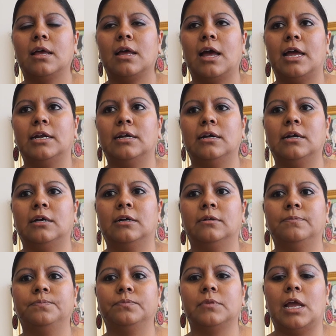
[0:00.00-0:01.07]
kind
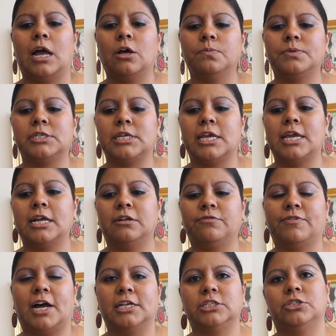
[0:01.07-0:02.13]
of help see and
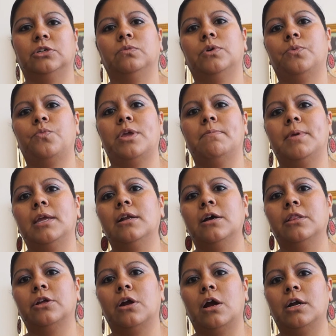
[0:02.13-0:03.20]
foster when we meet
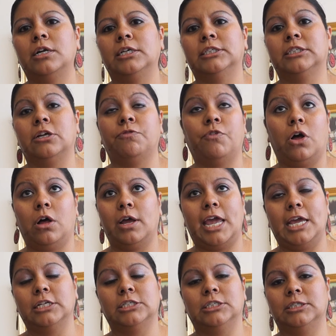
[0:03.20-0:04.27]
other artists of all
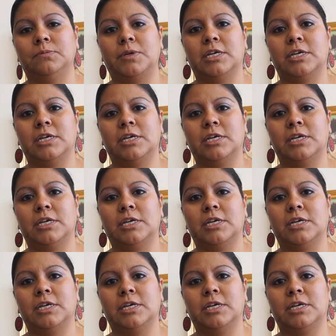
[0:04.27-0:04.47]
ages,